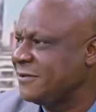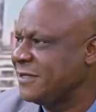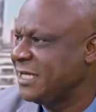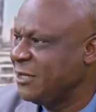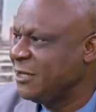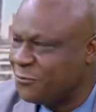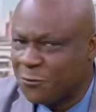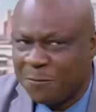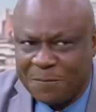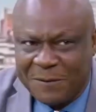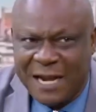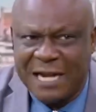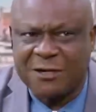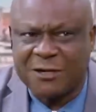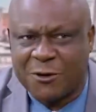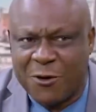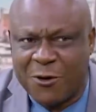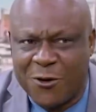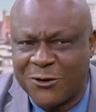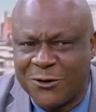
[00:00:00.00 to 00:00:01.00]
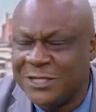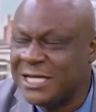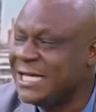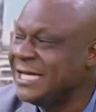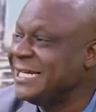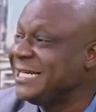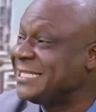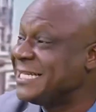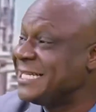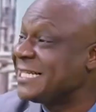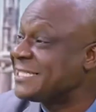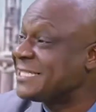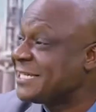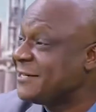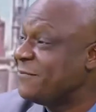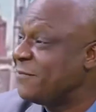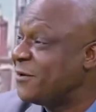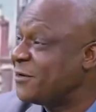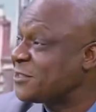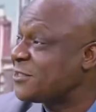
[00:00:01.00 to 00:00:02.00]
If you plant corn, it takes
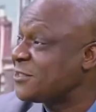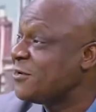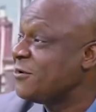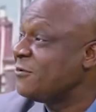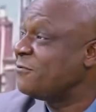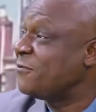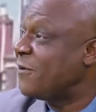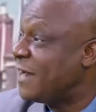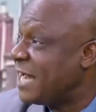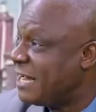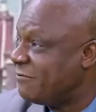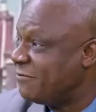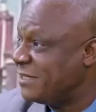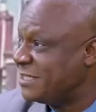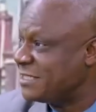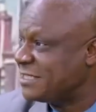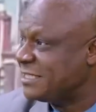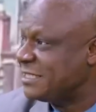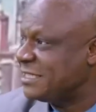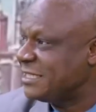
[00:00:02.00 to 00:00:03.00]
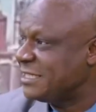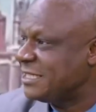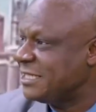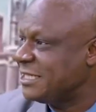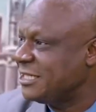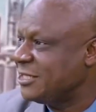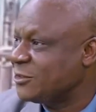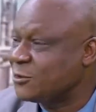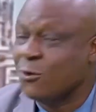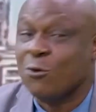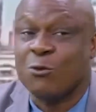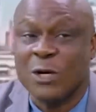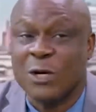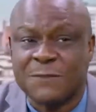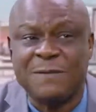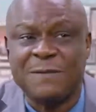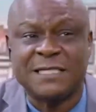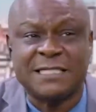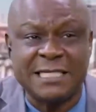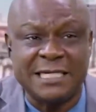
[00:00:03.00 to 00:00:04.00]
3 months for harvest. So which
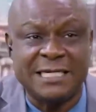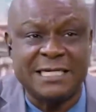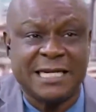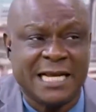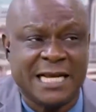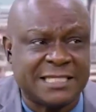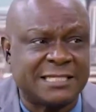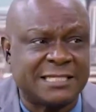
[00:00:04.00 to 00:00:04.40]
means in the next